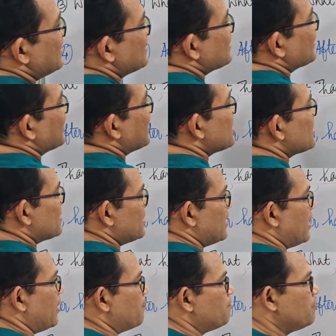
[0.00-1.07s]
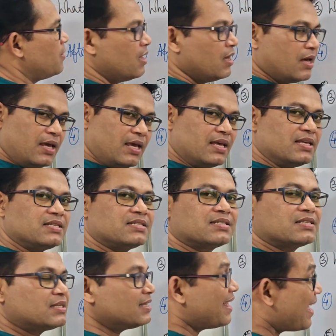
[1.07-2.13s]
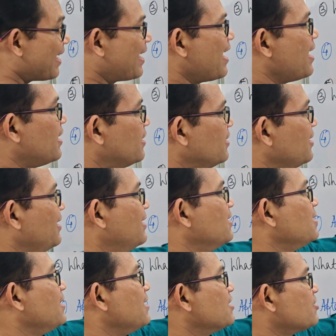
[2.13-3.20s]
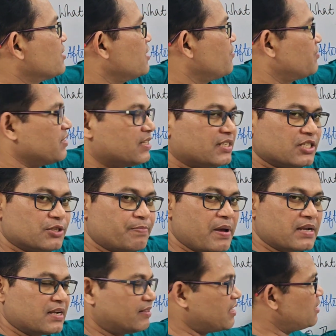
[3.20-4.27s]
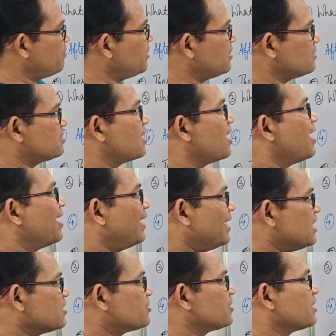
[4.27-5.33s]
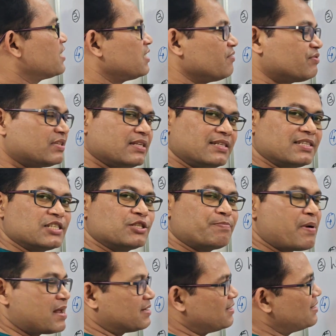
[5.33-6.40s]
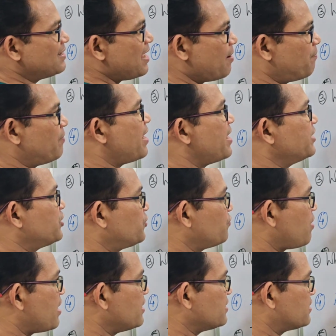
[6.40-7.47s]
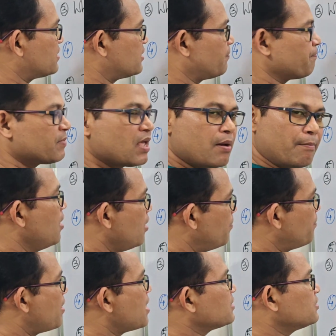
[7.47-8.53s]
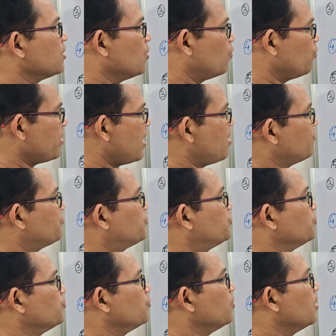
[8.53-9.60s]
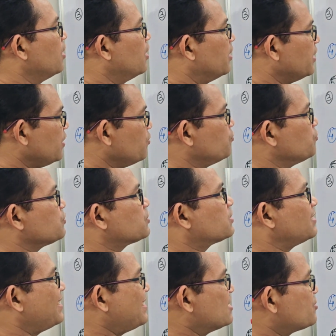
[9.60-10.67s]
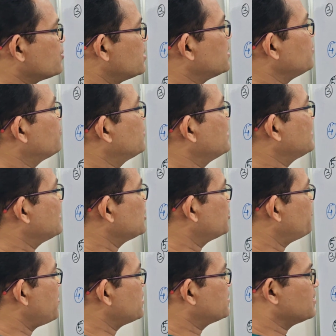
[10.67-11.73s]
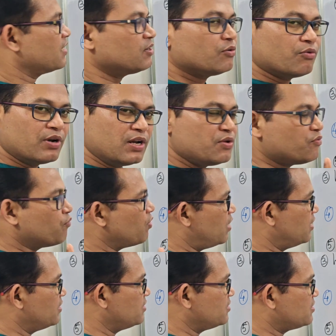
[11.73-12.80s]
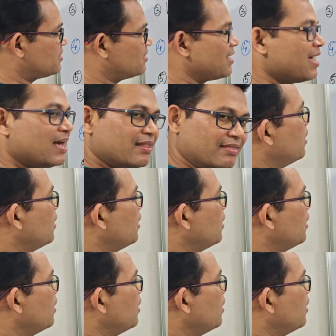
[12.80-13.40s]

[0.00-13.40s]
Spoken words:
is his name, is again in interrogative sentence pattern. That means interrogative sentence pattern applied twice, but we have to use interrogative sentence pattern only once.